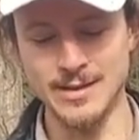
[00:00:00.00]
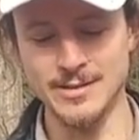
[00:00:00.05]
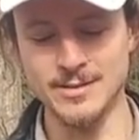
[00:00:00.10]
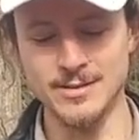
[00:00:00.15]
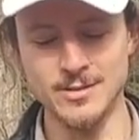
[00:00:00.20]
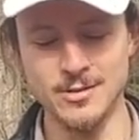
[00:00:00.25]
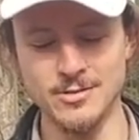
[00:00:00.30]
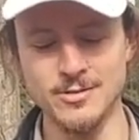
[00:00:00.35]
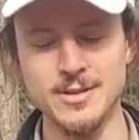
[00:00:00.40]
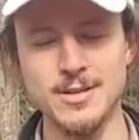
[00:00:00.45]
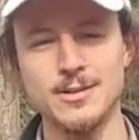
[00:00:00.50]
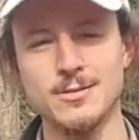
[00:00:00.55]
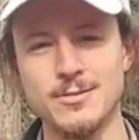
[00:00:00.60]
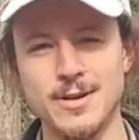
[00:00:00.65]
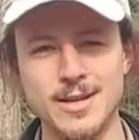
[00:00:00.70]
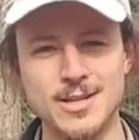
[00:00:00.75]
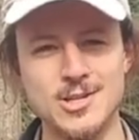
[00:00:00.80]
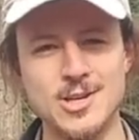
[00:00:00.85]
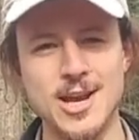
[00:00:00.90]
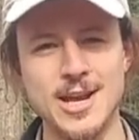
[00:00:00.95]
you don't need a
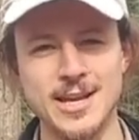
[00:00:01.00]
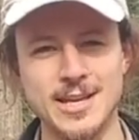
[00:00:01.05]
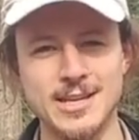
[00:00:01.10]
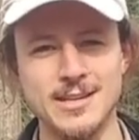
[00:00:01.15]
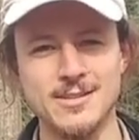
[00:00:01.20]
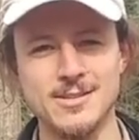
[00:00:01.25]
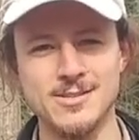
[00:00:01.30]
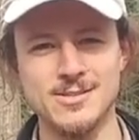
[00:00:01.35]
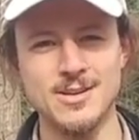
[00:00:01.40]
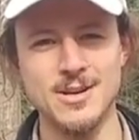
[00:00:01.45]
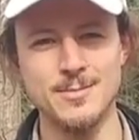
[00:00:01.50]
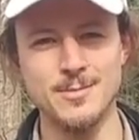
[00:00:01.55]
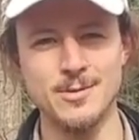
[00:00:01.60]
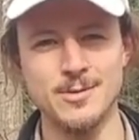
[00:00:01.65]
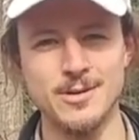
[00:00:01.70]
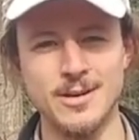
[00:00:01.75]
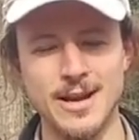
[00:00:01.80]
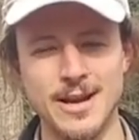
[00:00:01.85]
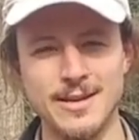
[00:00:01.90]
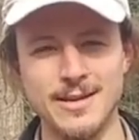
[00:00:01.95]
rain jacket in the summer.